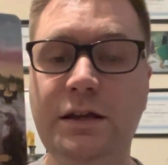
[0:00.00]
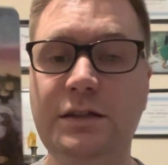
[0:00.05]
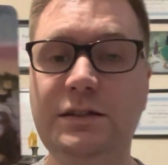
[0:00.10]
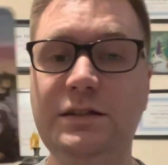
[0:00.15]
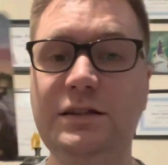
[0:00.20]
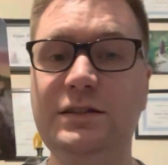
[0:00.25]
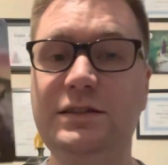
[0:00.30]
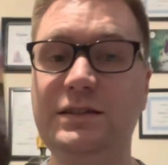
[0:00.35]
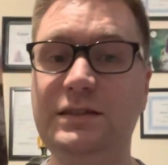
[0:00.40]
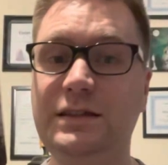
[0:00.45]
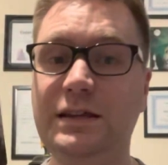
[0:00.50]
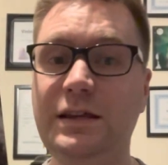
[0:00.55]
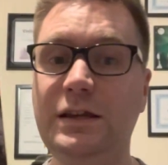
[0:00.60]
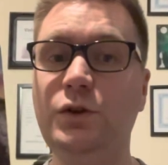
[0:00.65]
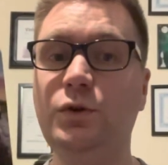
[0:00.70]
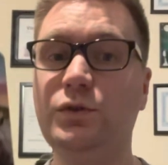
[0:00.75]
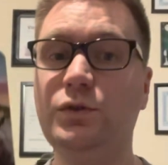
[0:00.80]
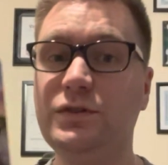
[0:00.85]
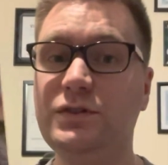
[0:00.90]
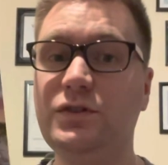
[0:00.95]
to see
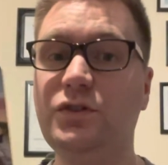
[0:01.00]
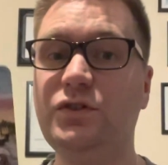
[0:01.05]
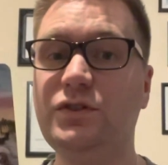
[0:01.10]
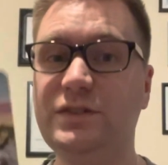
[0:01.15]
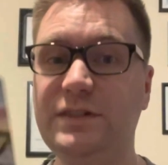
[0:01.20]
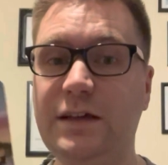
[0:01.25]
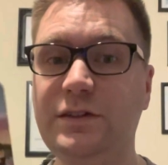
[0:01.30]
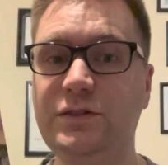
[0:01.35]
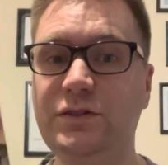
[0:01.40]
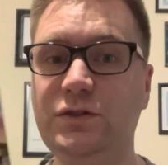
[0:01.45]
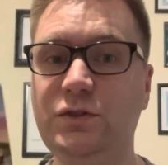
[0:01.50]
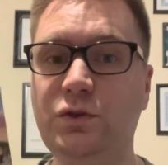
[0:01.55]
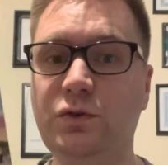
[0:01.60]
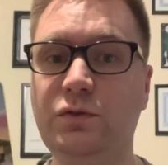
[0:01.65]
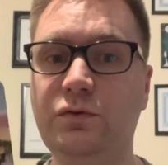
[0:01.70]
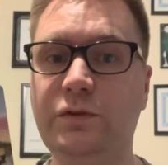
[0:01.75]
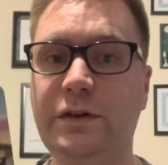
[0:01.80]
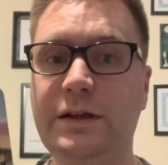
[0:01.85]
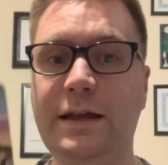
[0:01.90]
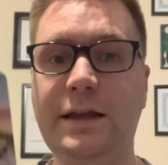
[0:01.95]
your success
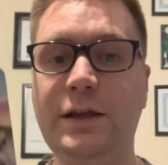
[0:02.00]
story.